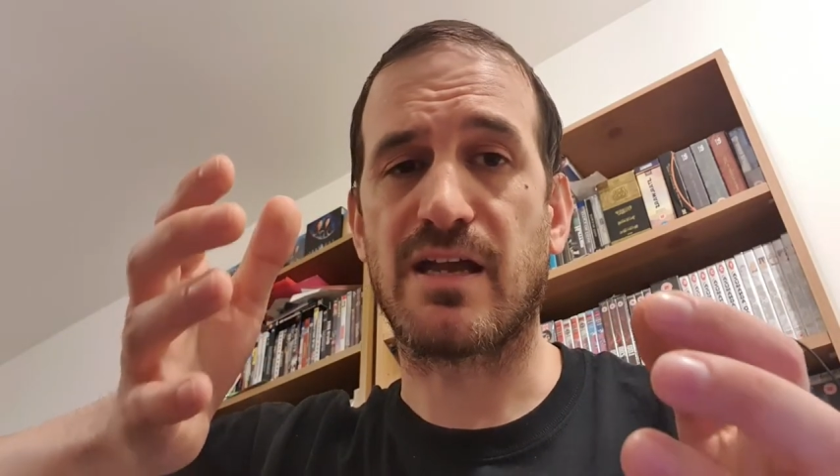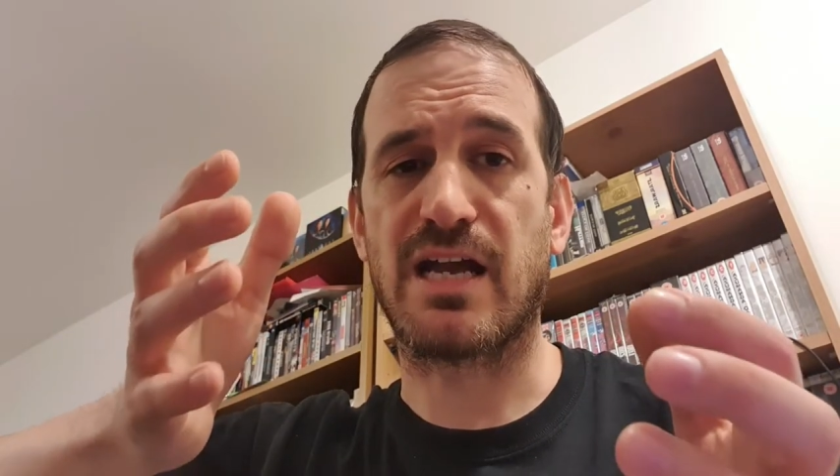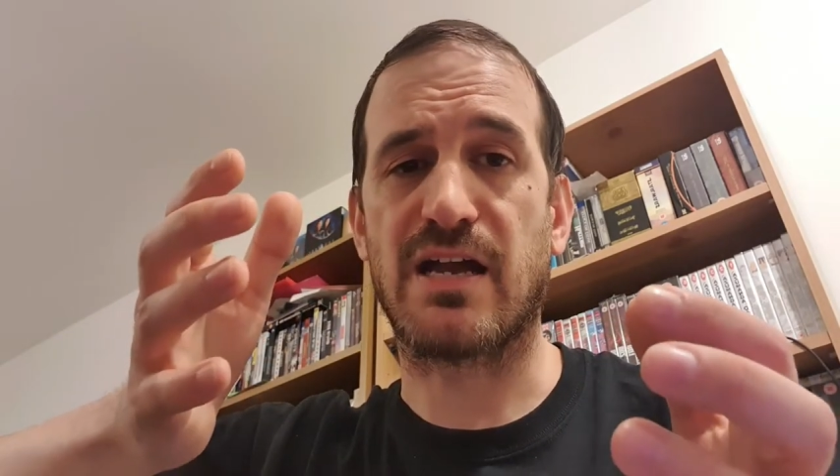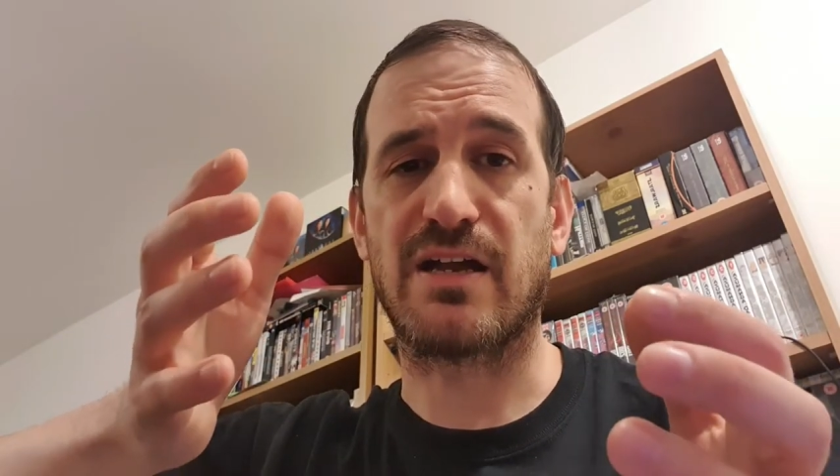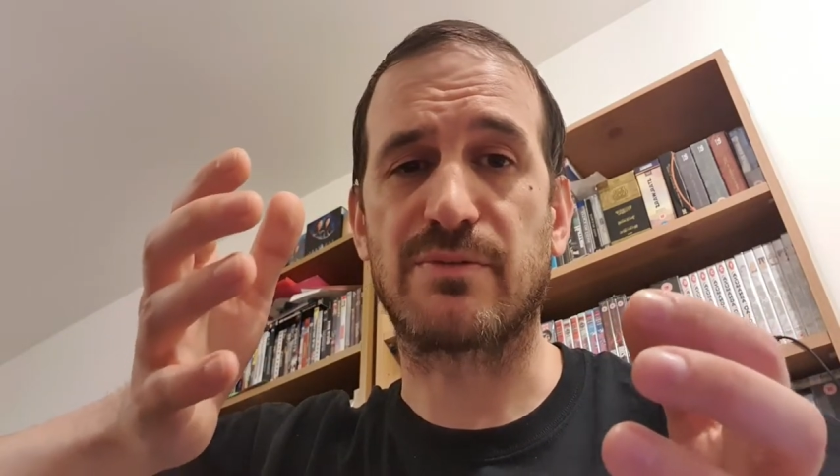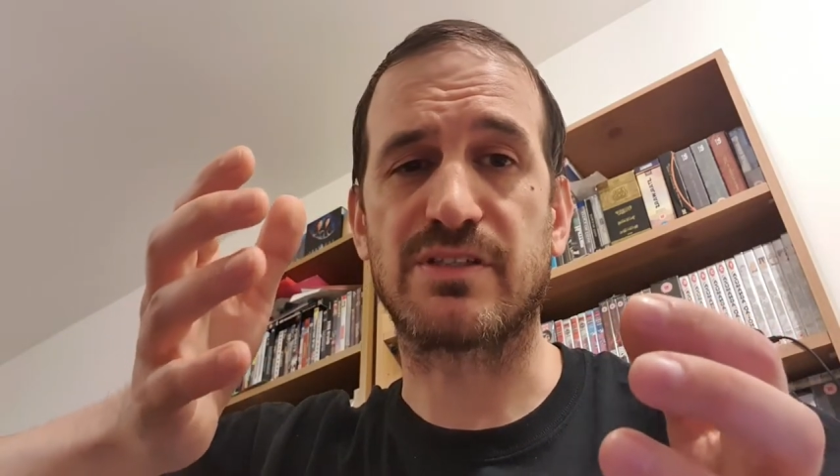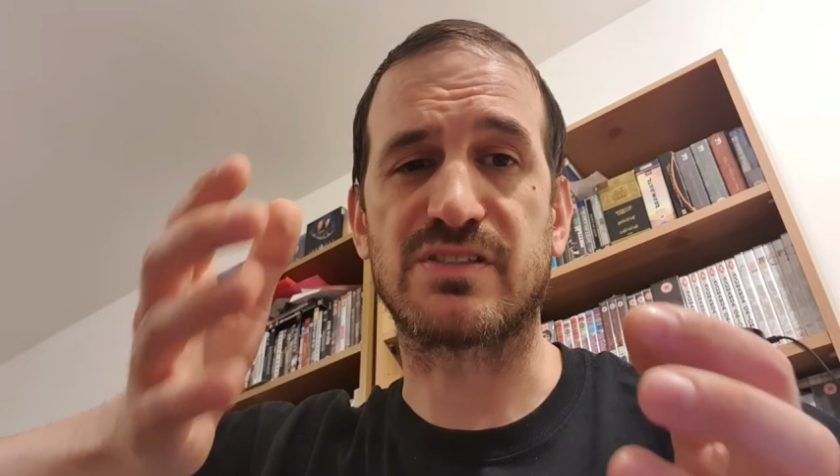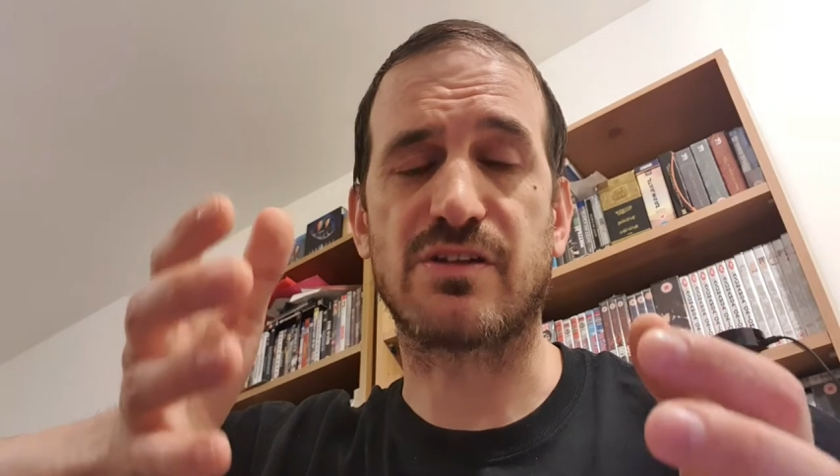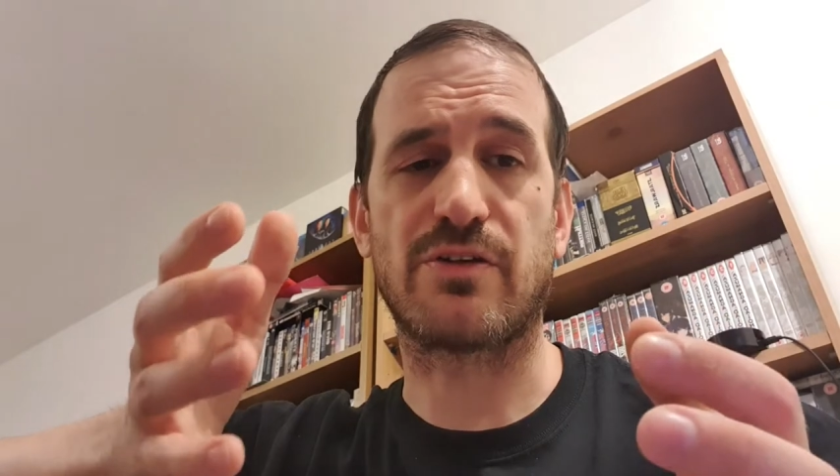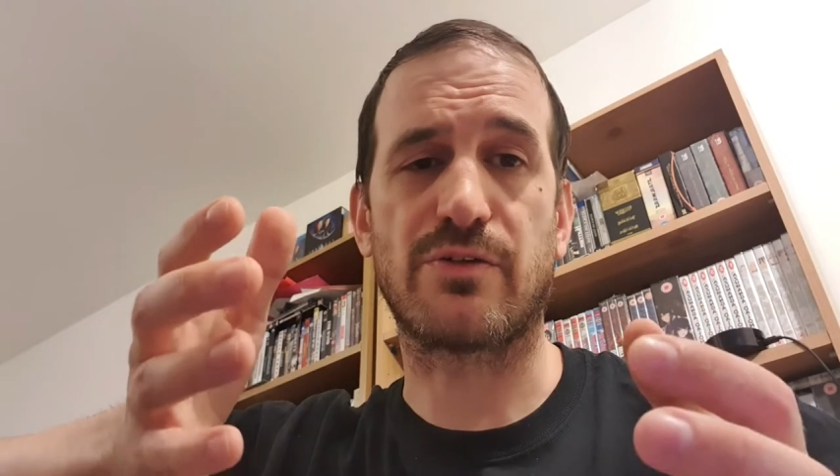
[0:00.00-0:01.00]
uh, I'm going to
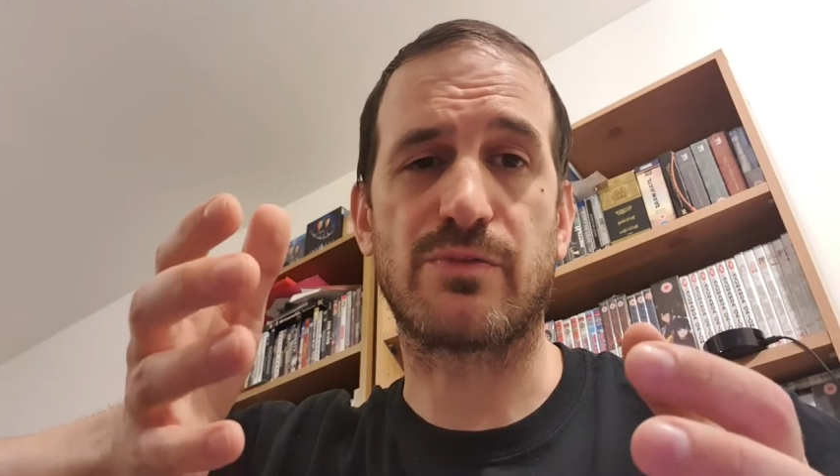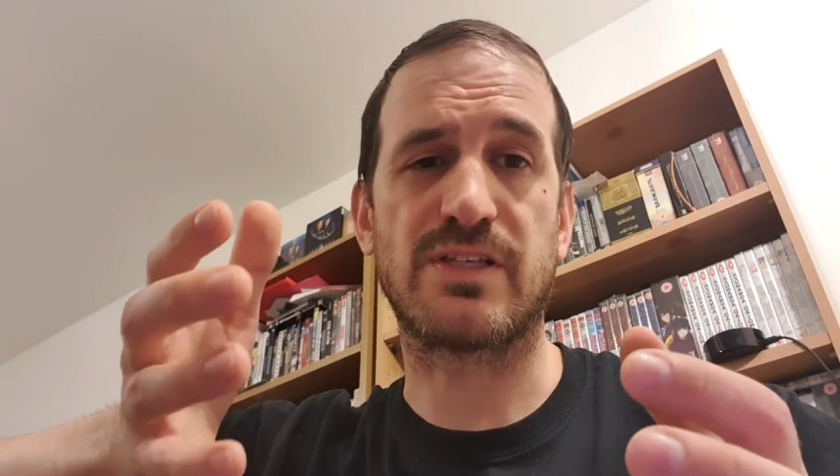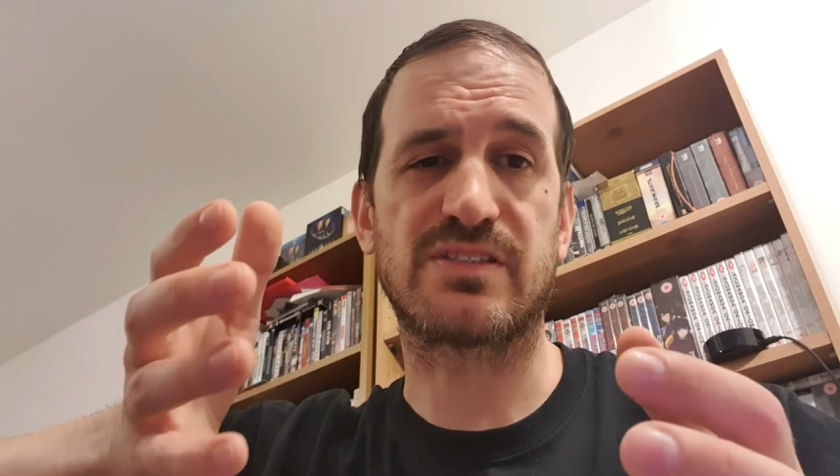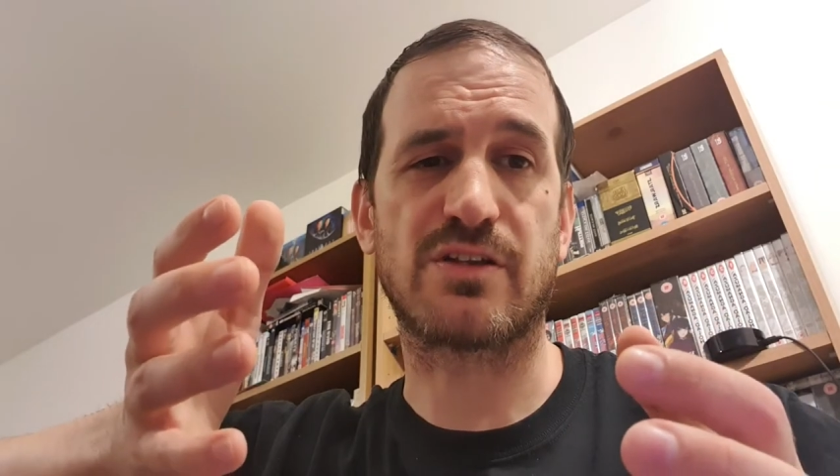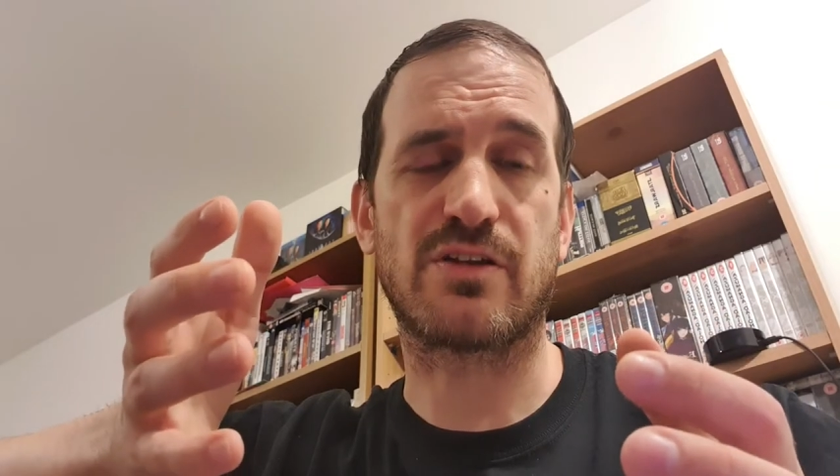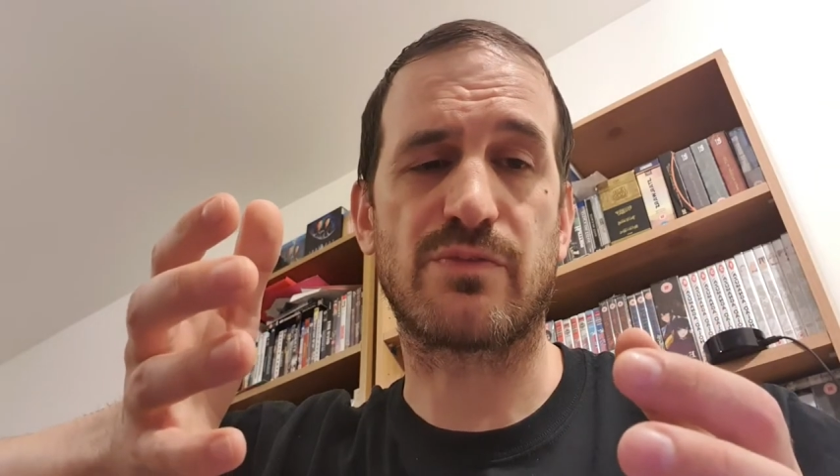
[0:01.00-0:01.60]
start off. Let's start